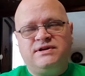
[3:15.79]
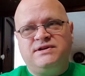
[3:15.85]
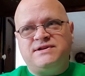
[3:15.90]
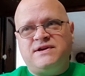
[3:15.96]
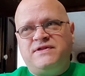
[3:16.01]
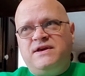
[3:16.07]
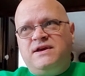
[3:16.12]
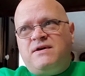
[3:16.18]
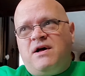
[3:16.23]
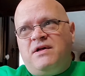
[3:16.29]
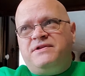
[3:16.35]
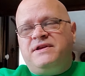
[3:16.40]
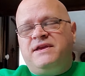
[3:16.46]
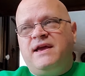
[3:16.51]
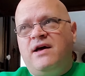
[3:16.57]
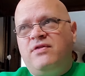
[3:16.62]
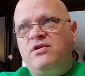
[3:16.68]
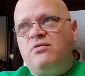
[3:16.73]
because I think
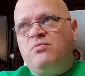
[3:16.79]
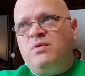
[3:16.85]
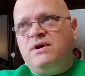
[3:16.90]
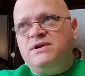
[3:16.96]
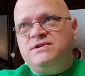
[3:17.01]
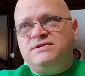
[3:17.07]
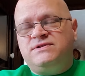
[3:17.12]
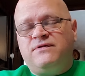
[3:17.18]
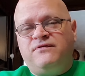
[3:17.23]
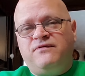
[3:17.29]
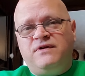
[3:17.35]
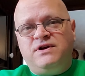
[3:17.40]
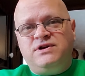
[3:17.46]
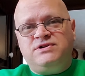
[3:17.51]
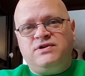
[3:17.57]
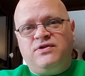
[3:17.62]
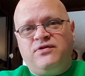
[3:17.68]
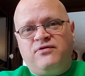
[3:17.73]
altogether was to
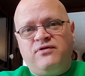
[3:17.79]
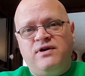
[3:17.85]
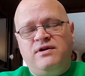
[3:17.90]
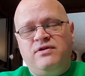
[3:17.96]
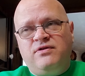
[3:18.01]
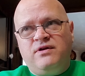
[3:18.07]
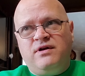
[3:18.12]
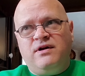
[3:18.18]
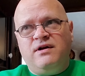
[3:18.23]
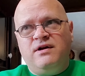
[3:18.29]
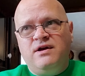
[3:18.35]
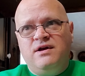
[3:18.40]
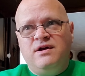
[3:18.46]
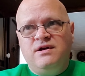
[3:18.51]
finish the three, uh,